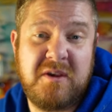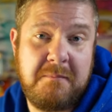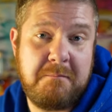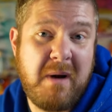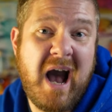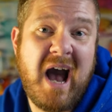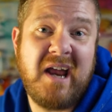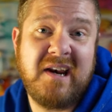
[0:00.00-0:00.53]
and
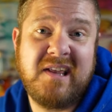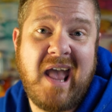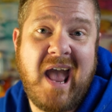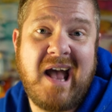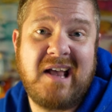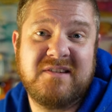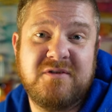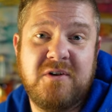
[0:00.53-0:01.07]

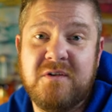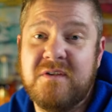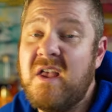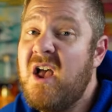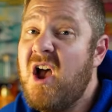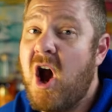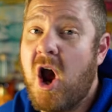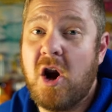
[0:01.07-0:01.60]
podcasters
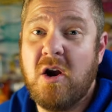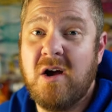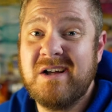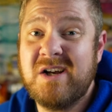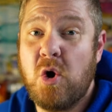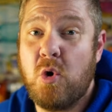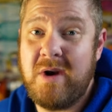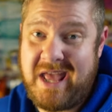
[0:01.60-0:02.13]
are
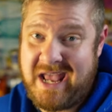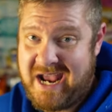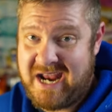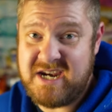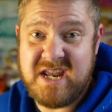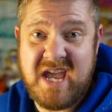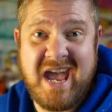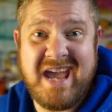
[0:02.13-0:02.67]
all going
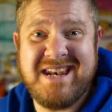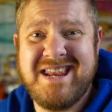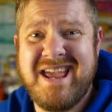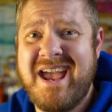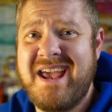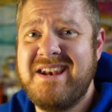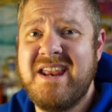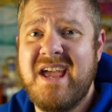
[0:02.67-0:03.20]
head to head to
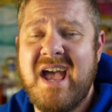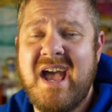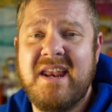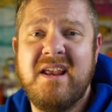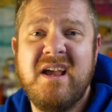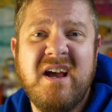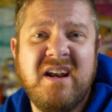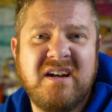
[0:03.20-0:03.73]
head to
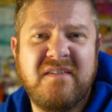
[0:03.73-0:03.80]
head